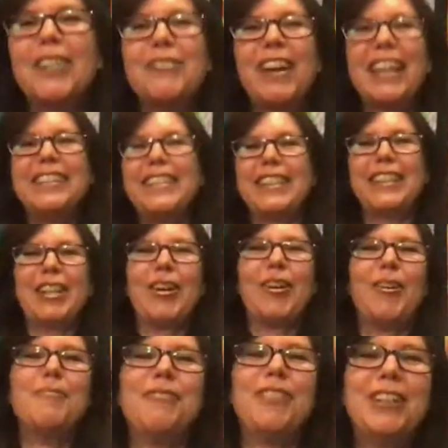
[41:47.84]
a ways to go.
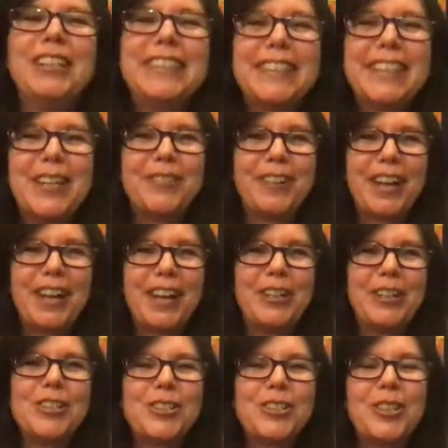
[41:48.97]
I'm a very slow
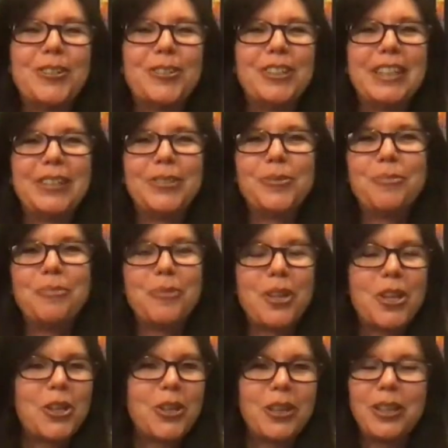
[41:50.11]
writer, so it'll
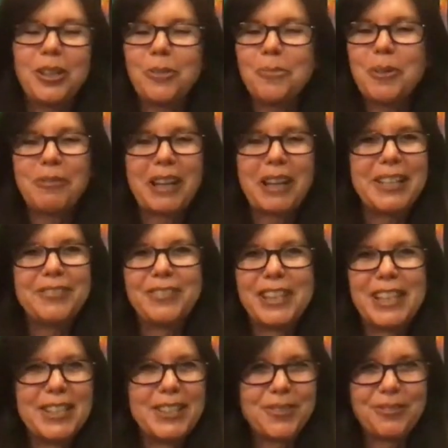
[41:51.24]
it'll be ready when
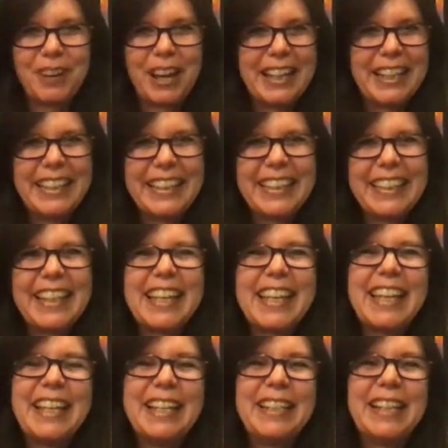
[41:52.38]
it's ready.
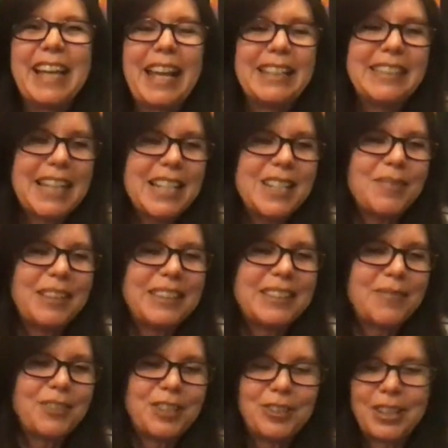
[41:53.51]
And I tend to be
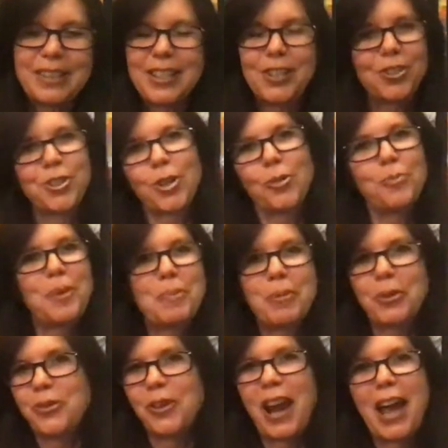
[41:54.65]
someone who doesn't show people
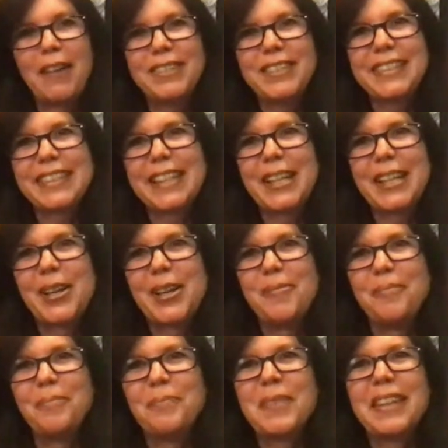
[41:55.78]
drafts.
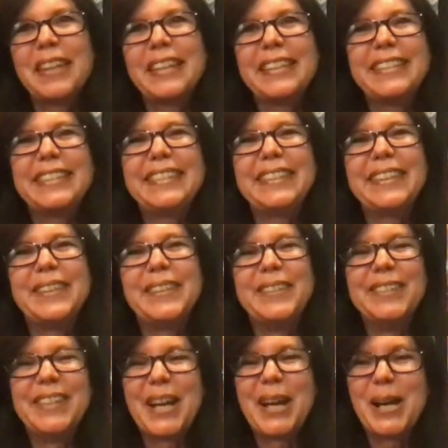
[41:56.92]
Um,
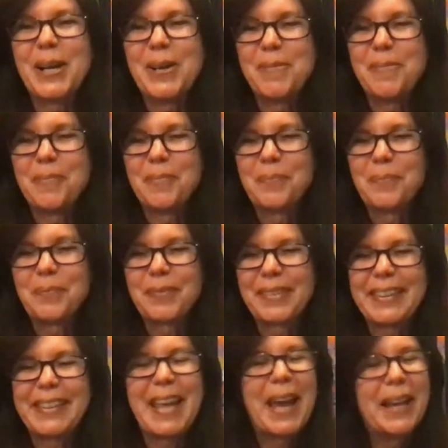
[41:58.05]
so um,
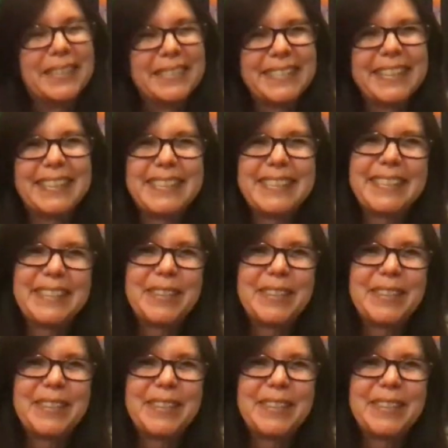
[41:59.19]
yeah, it's